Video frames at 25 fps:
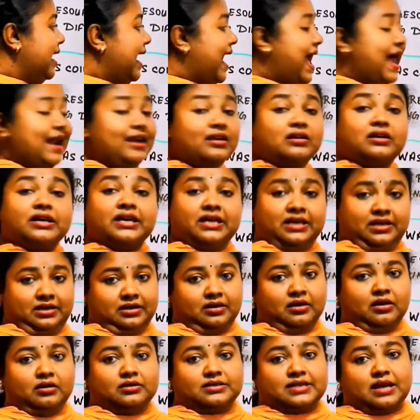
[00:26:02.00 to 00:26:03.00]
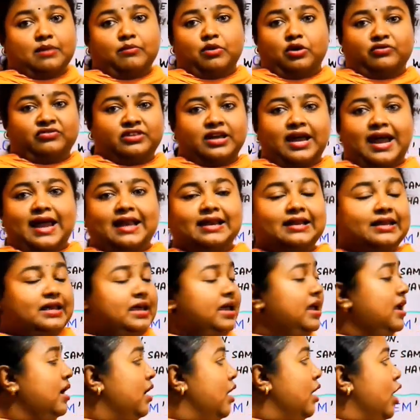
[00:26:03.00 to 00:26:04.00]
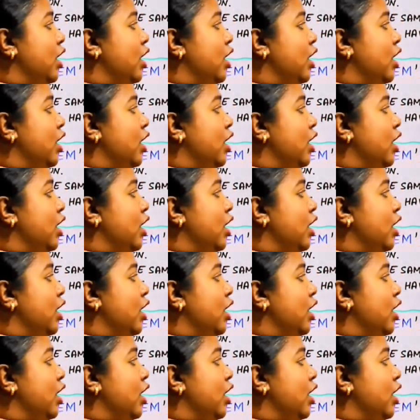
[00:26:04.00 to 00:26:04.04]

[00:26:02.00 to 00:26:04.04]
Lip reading: algae, some of the algae